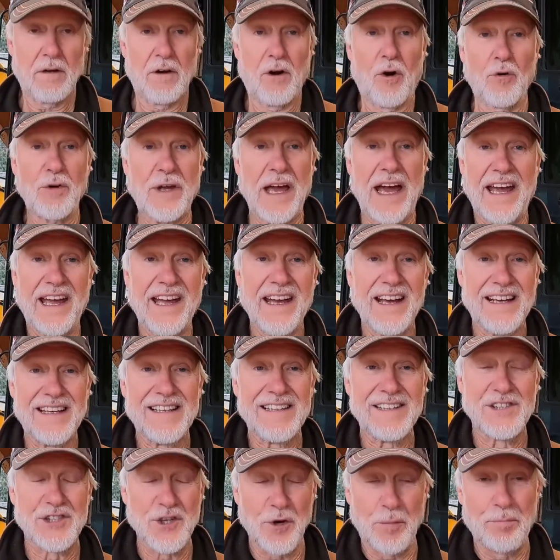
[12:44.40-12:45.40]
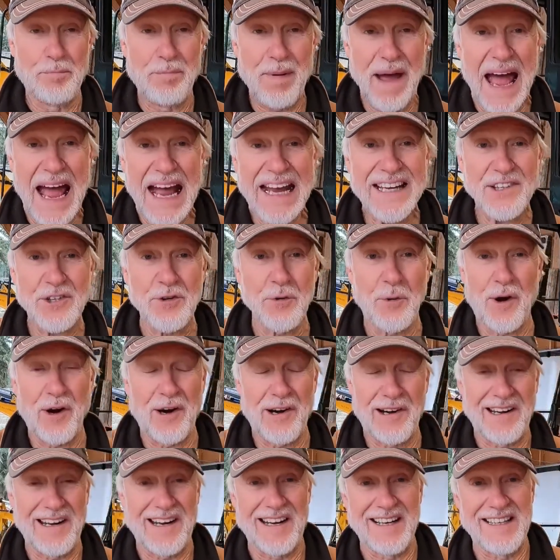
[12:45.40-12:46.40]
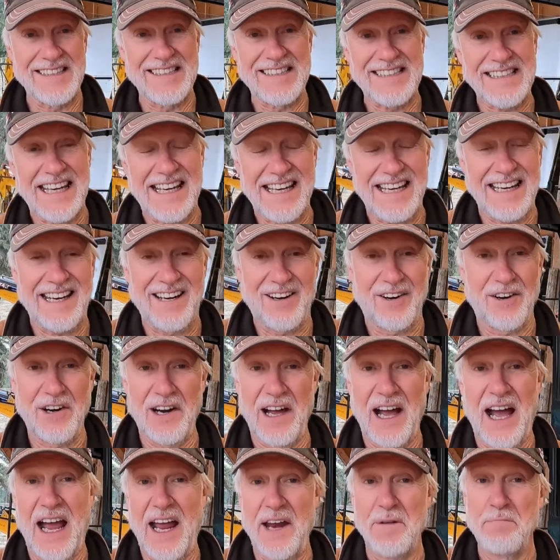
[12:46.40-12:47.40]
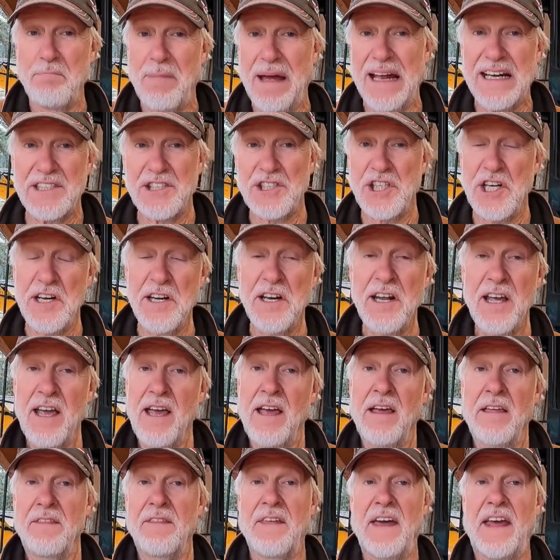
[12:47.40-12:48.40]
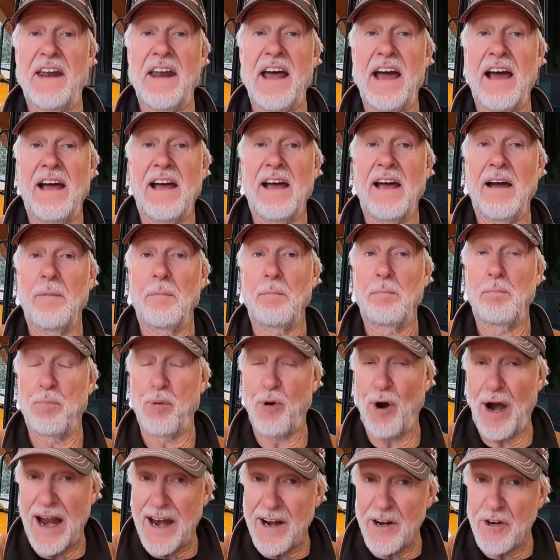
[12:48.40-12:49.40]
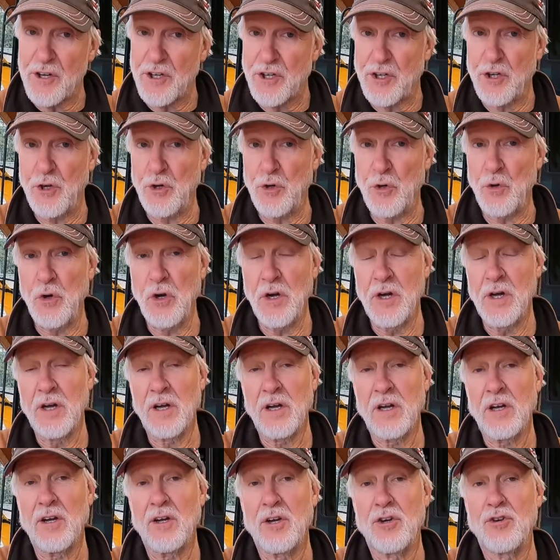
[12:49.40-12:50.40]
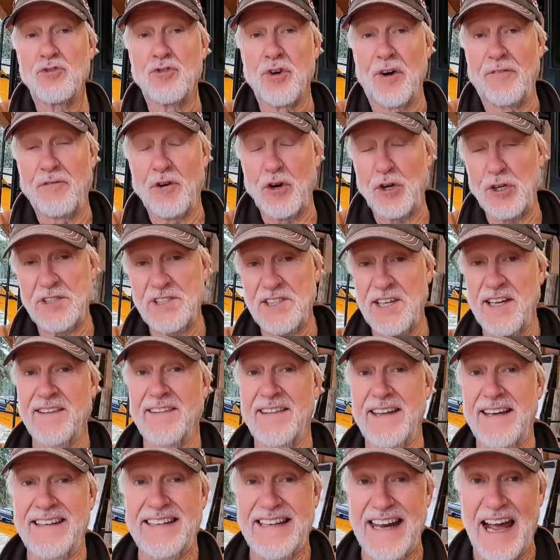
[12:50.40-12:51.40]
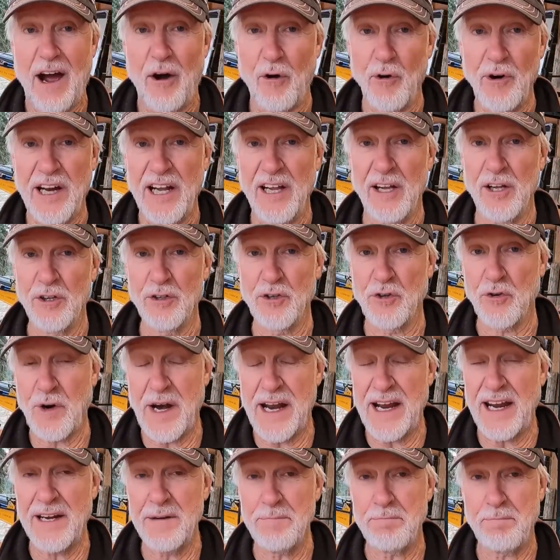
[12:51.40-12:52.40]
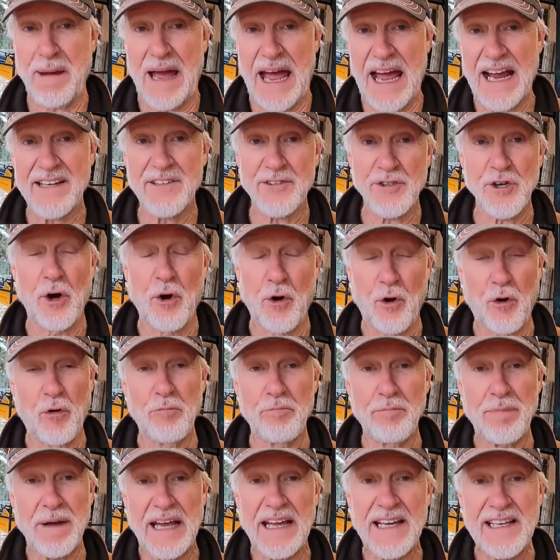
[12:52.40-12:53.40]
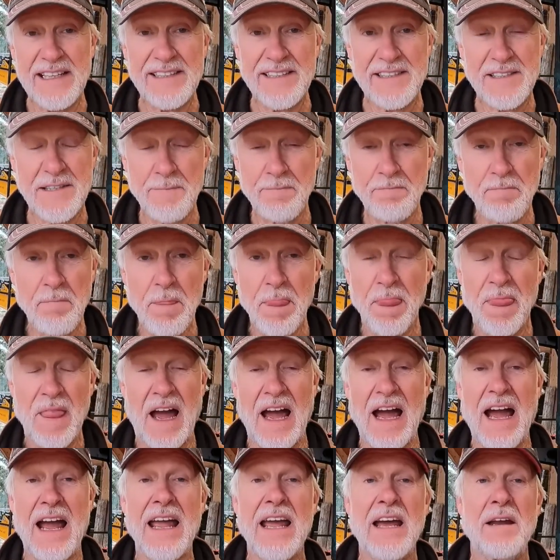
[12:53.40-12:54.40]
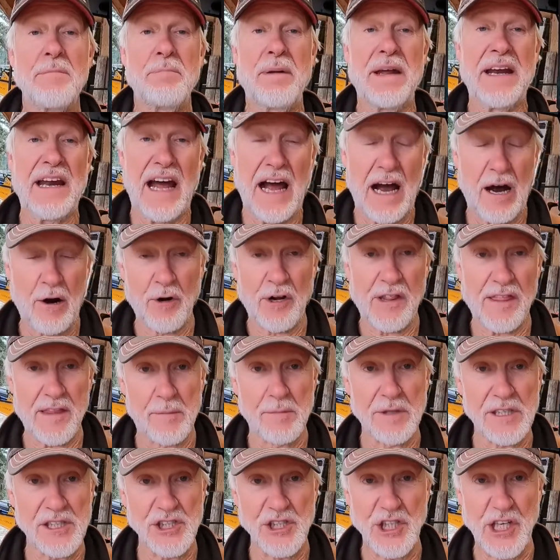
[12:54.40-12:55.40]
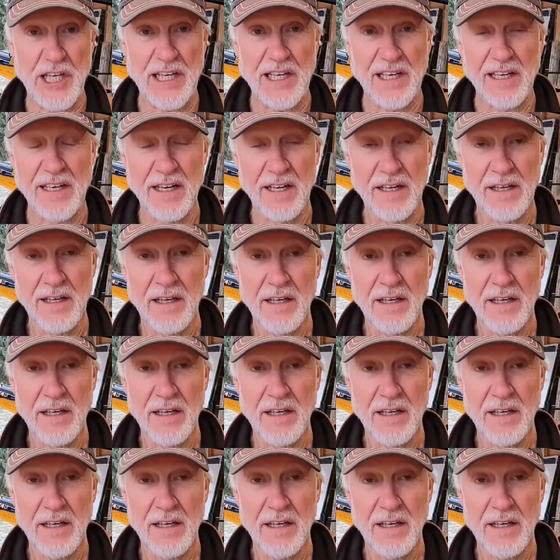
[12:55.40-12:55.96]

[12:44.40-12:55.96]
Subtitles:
Okay, so back to our little scene here. I'd mentioned that prior to traversing the downhill grade back to home base, I had been out of the machine.